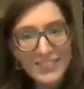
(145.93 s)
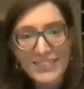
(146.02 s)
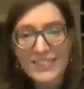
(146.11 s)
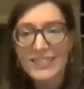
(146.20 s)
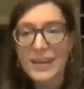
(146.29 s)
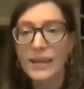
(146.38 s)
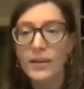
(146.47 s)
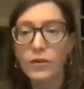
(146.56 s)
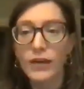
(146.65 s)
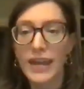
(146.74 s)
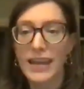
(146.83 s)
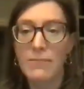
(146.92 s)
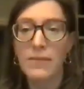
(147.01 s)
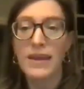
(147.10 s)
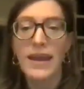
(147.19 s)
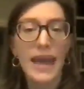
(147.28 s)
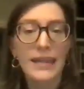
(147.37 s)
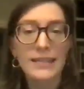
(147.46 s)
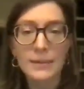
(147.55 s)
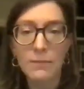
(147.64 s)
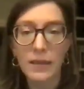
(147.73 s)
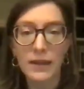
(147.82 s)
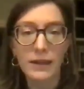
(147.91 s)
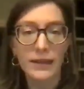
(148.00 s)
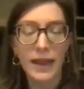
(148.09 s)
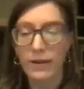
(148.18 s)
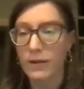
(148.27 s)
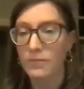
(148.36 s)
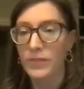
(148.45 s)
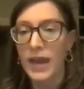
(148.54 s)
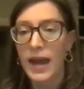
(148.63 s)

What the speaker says: to sign your name and submit a letter.